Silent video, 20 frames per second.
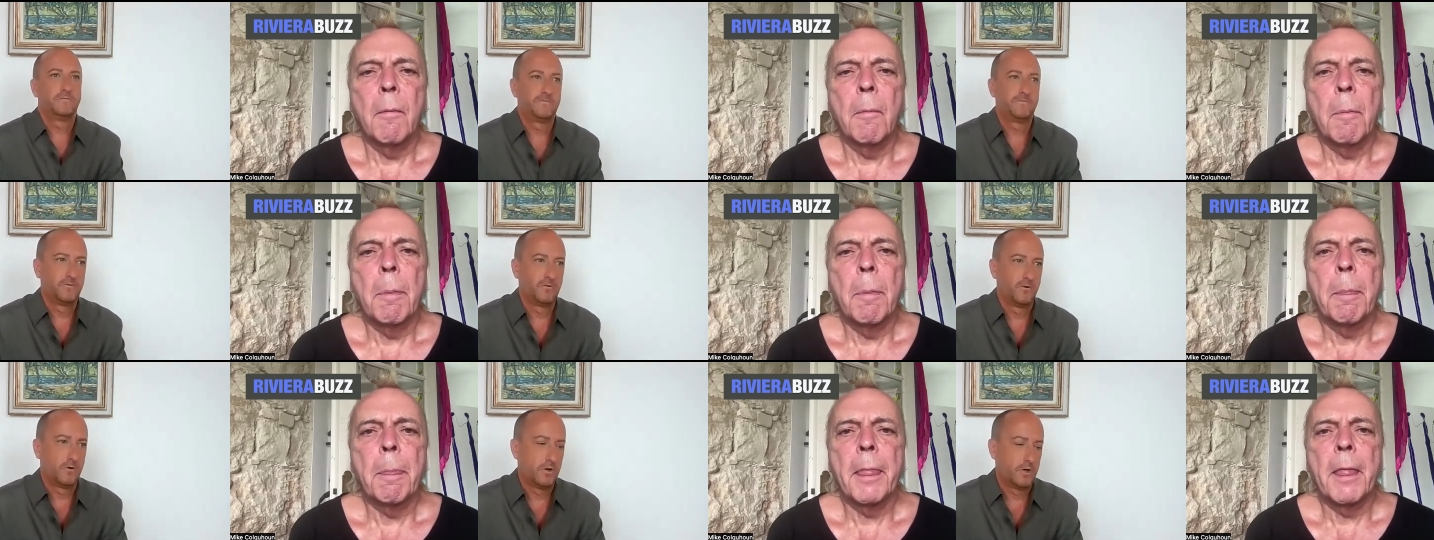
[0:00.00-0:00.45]

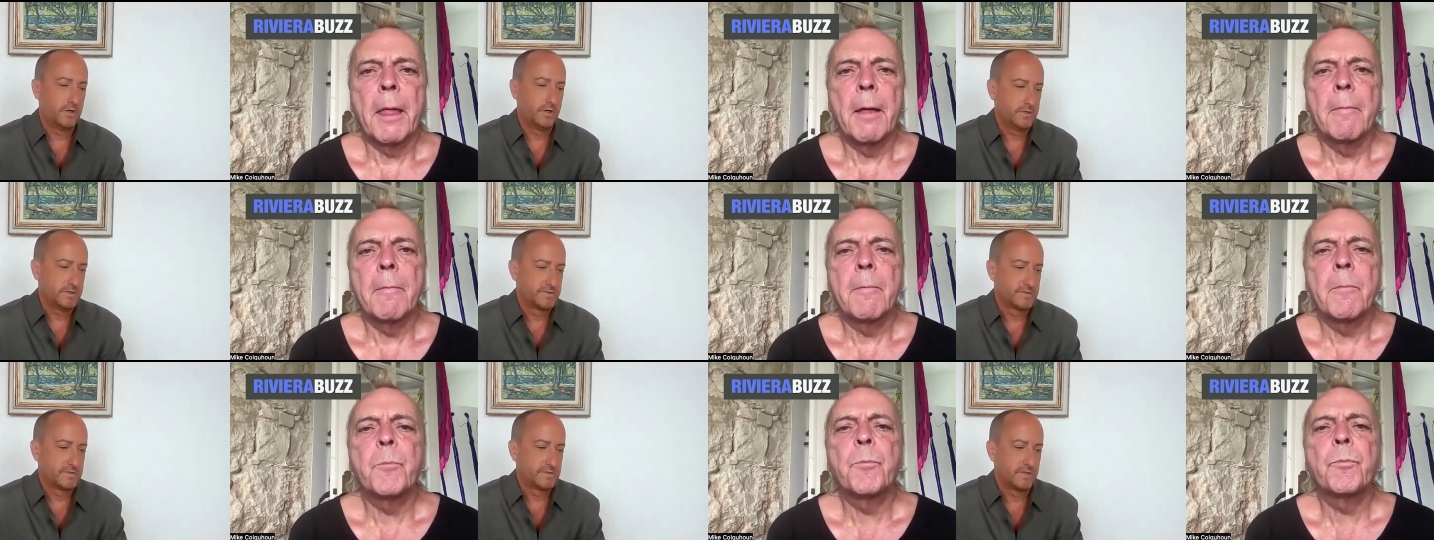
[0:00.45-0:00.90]

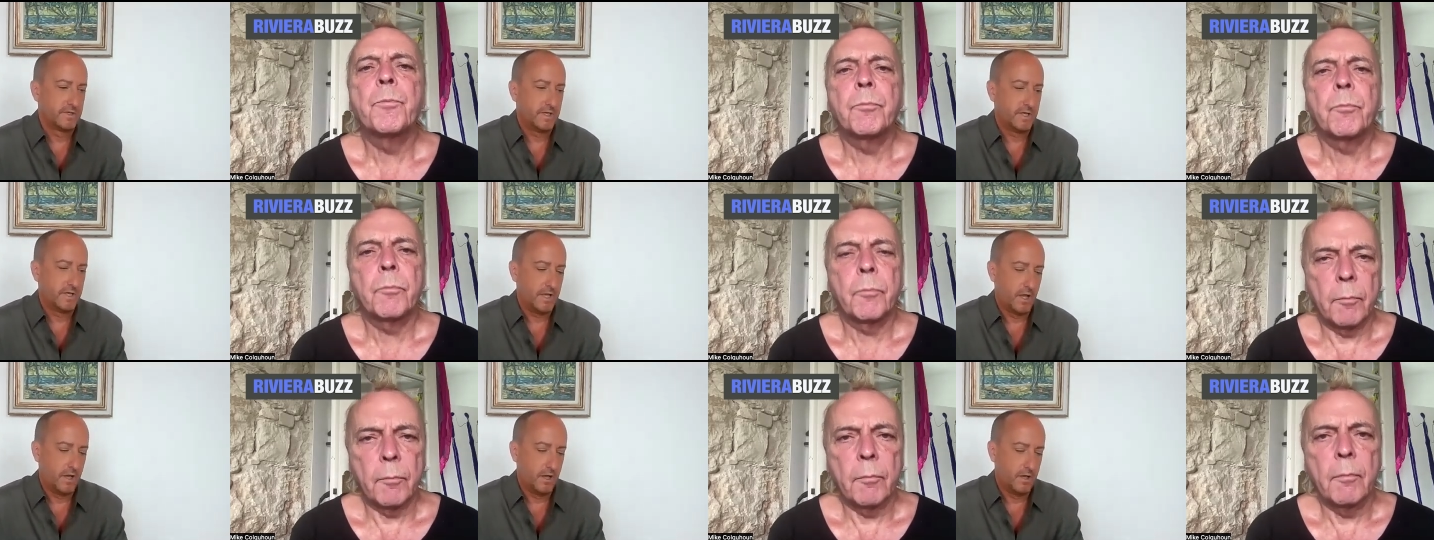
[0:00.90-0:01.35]
Speaker 1: floors,
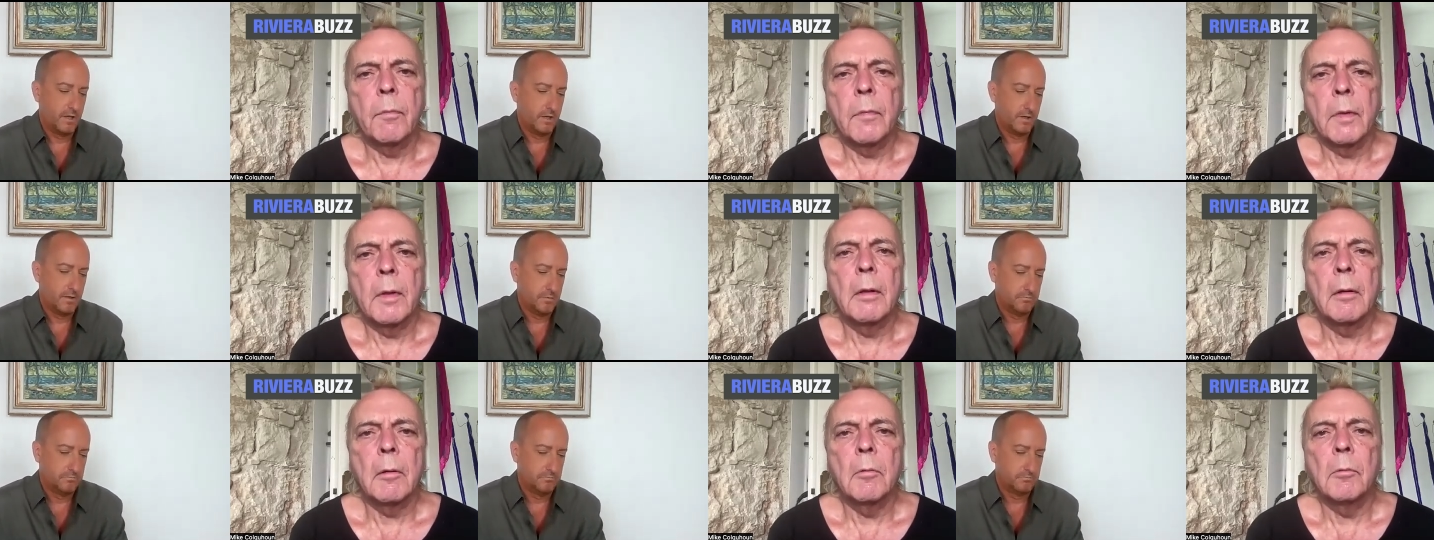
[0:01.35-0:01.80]

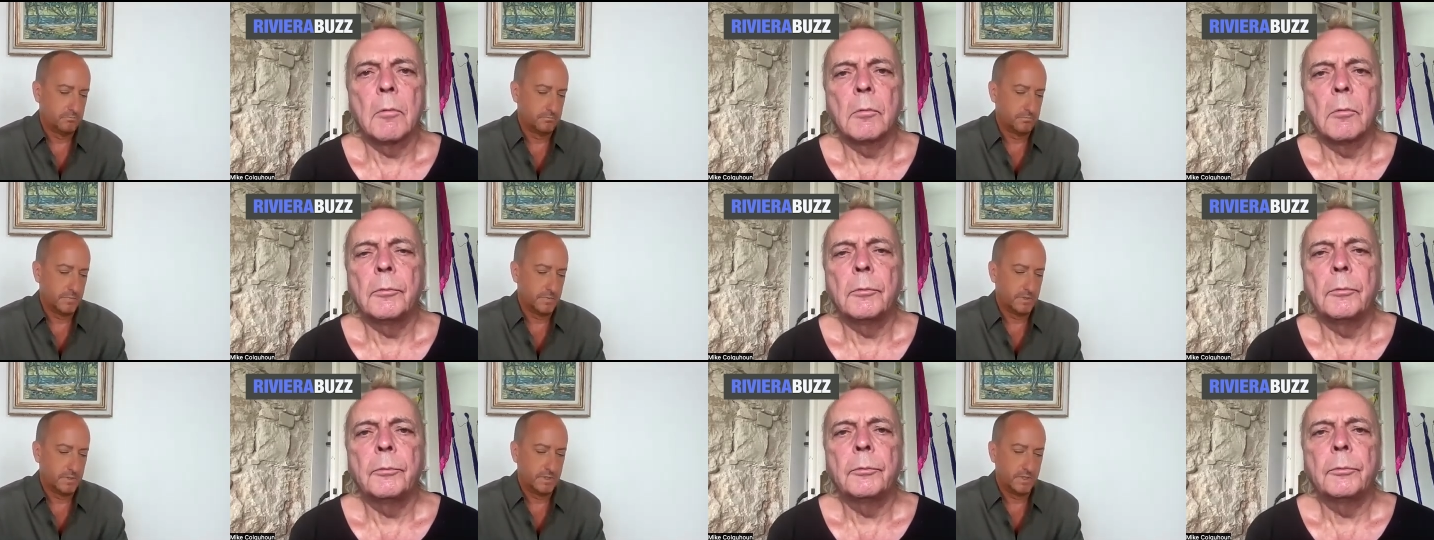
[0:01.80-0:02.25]

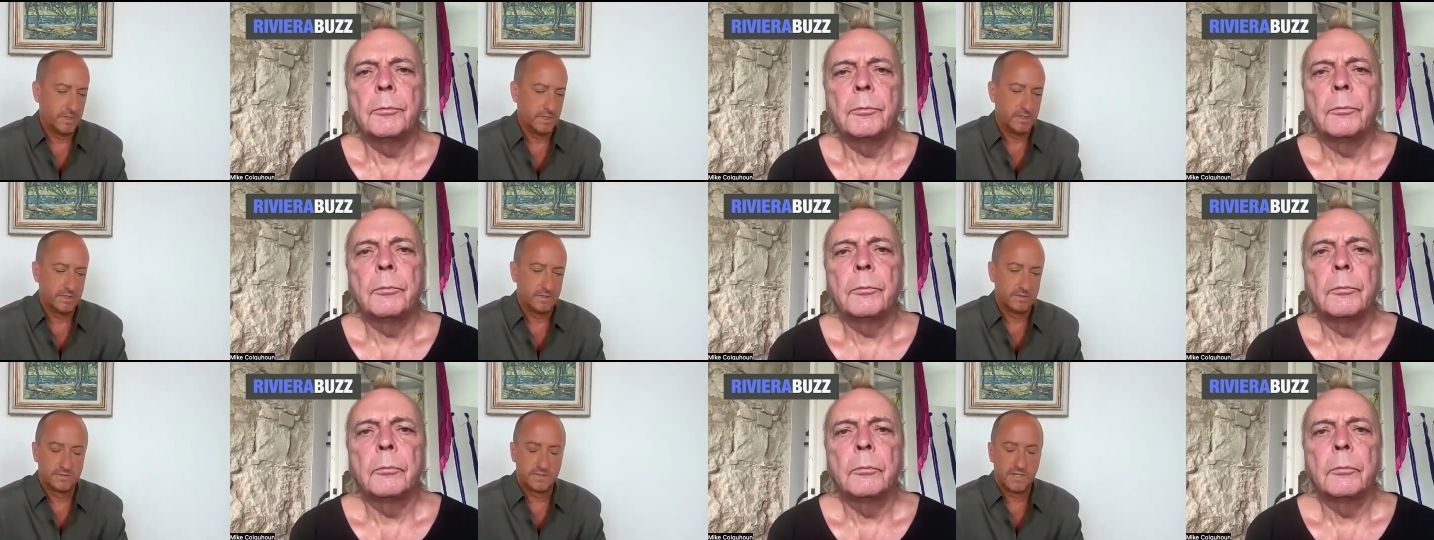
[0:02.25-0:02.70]
um,
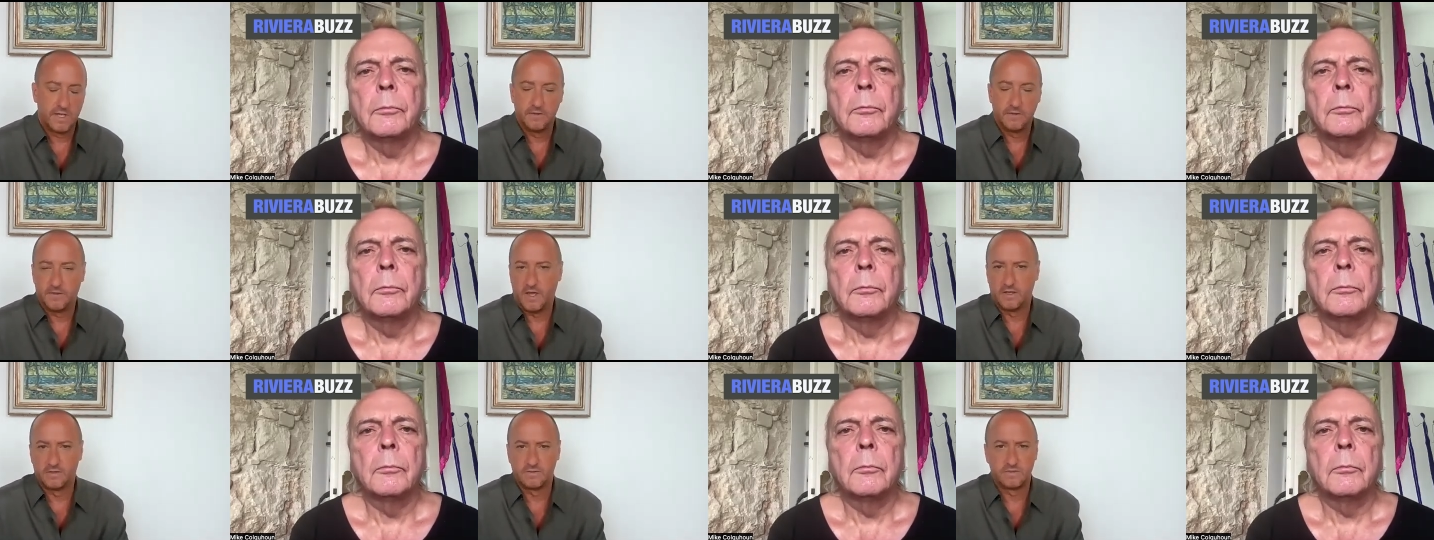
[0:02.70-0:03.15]

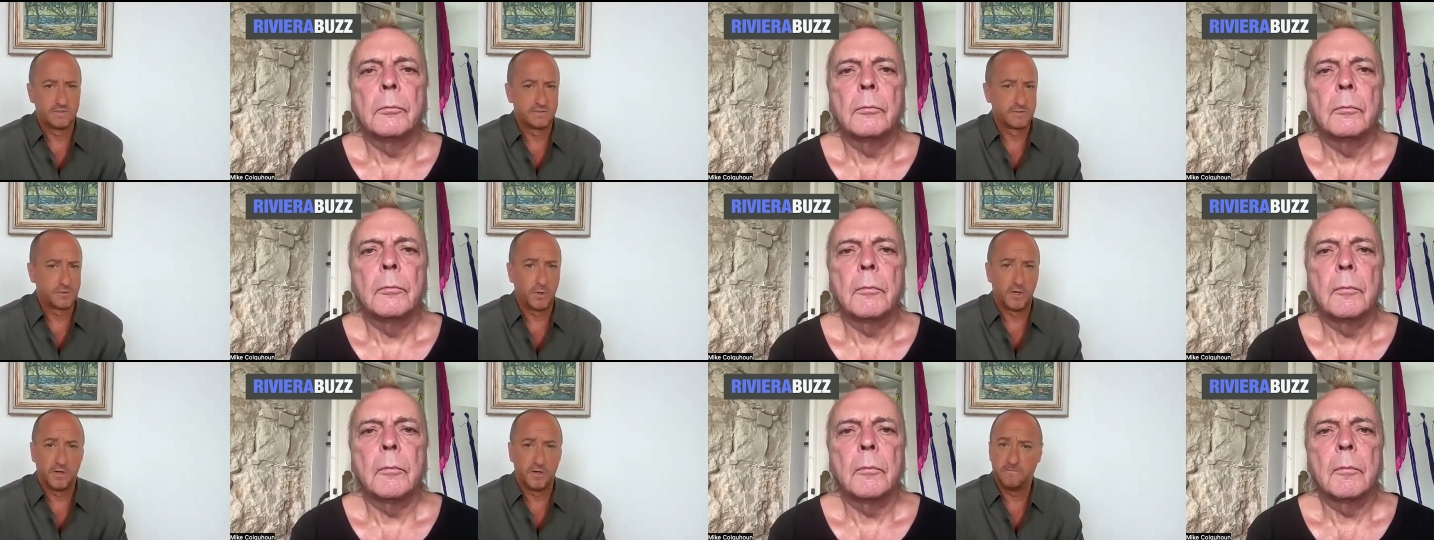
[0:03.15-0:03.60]
10,000
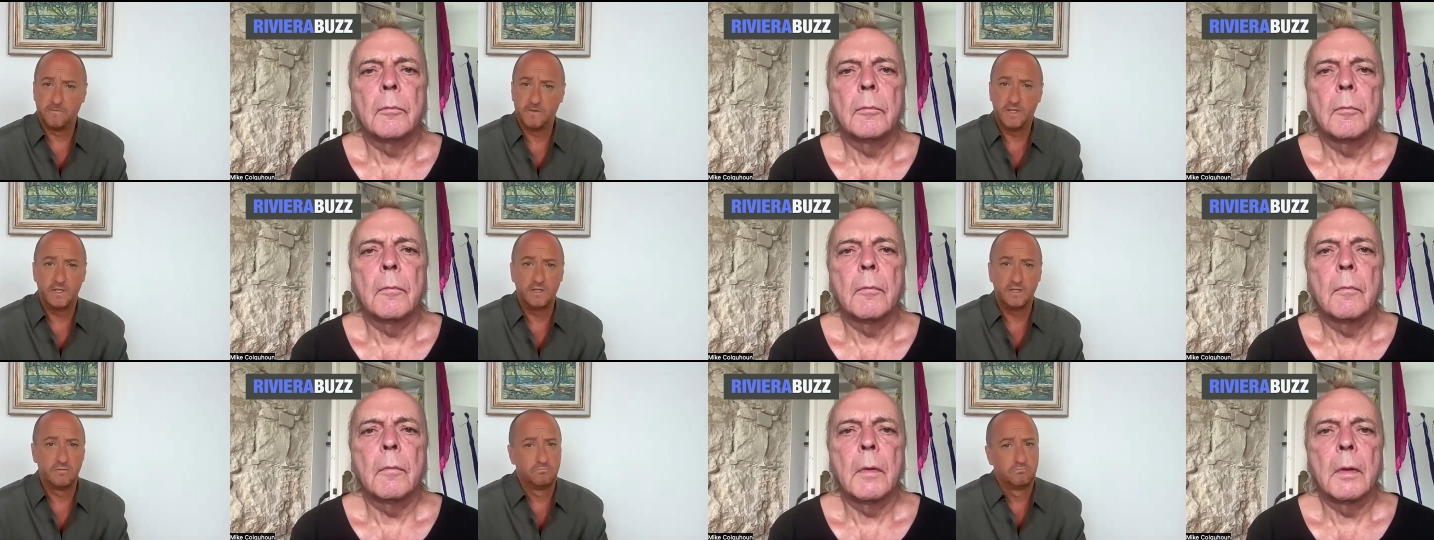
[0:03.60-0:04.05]
square
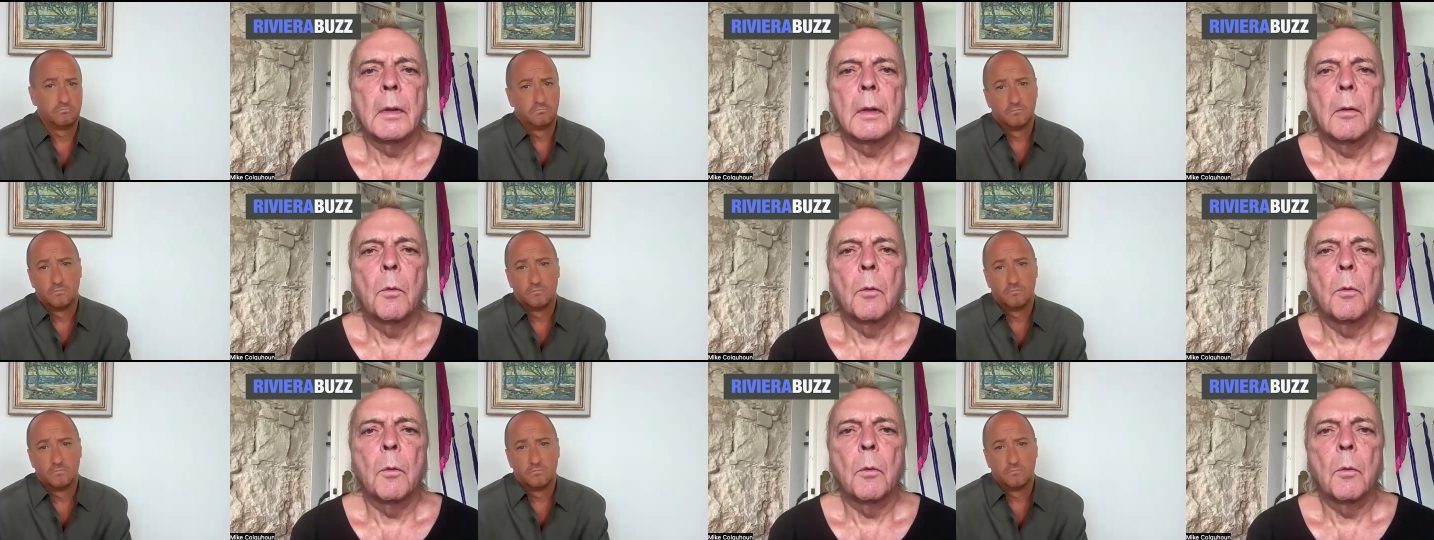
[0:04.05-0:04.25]
feet.